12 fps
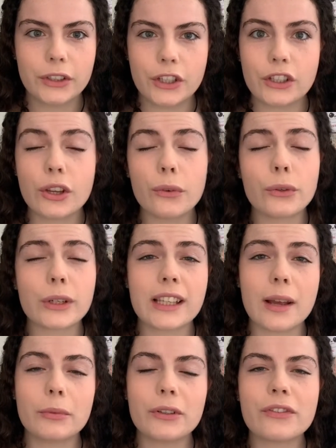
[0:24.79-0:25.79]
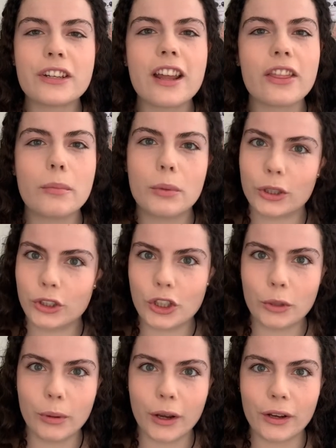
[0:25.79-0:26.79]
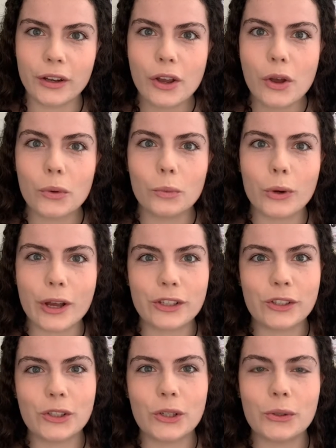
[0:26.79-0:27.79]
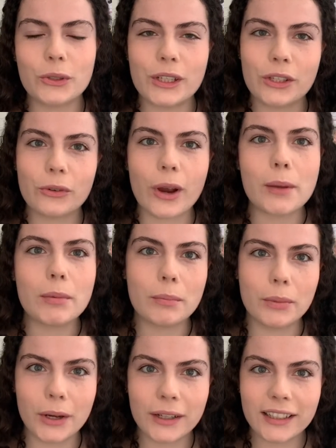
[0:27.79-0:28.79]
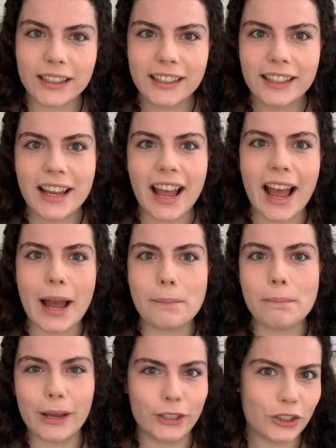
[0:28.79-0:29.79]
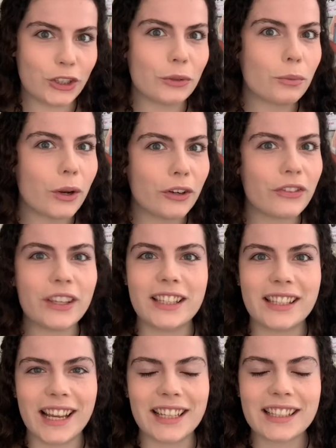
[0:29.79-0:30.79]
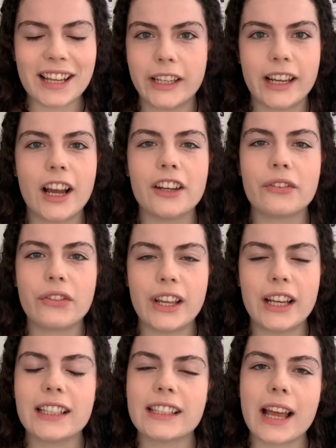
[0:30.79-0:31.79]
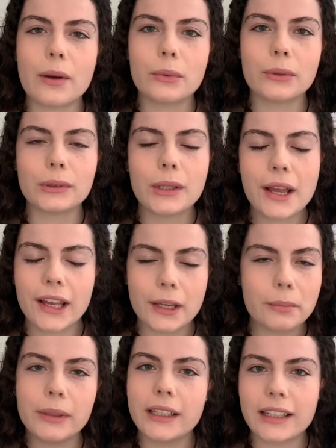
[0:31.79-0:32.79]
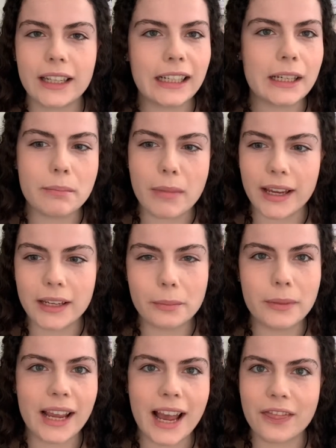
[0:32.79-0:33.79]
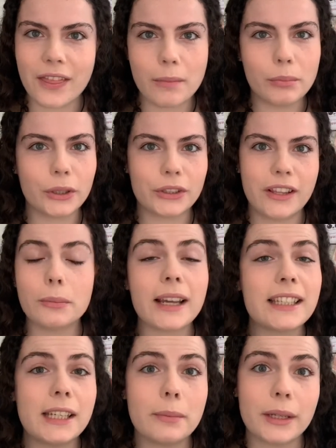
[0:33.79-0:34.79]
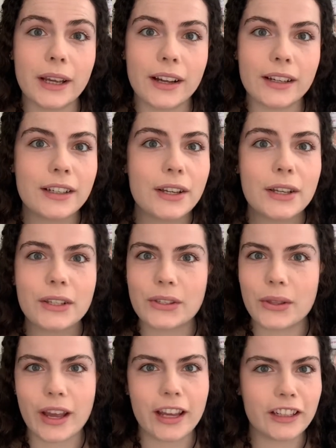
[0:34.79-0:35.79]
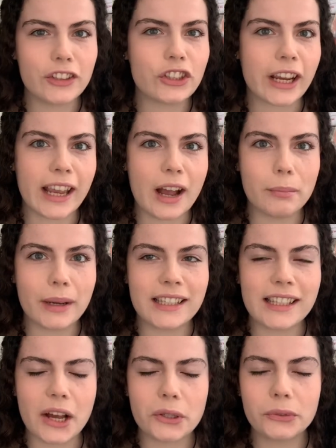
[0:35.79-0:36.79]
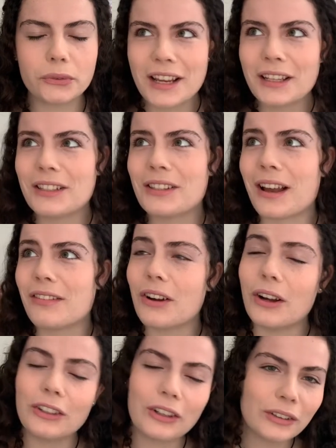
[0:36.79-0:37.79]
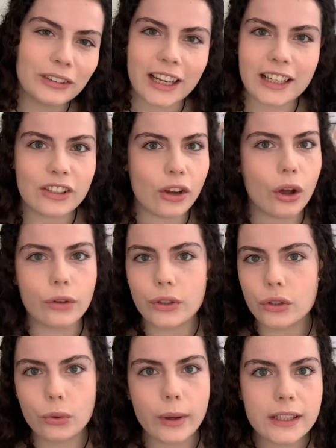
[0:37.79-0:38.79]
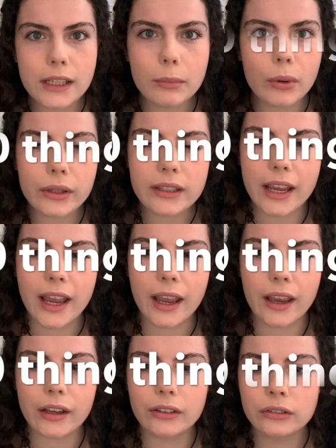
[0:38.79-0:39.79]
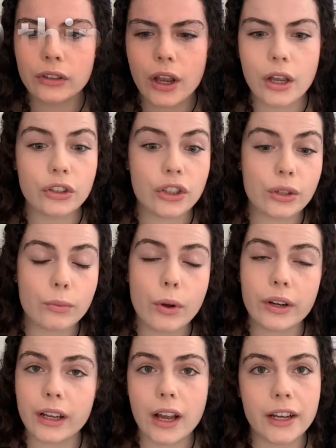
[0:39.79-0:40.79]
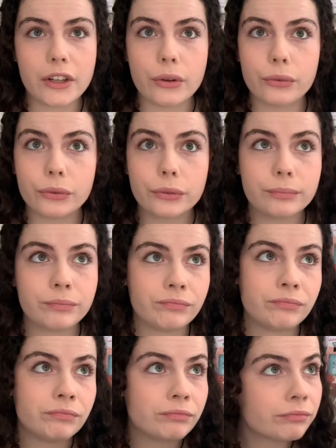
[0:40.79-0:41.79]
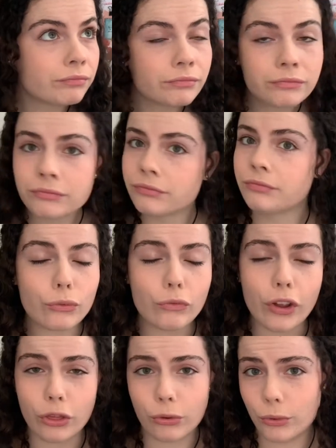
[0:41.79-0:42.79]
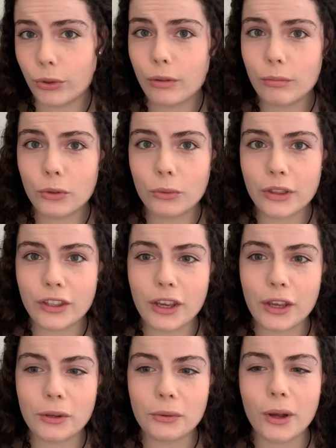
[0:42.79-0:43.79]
So for example, if another booktuber was to describe a book and mention one of these things, they're kind of things that will immediately make me add that book to my TBR so that I can check it out myself. So I've got a long list of 20 books here. Just want to kind of run through them all with you.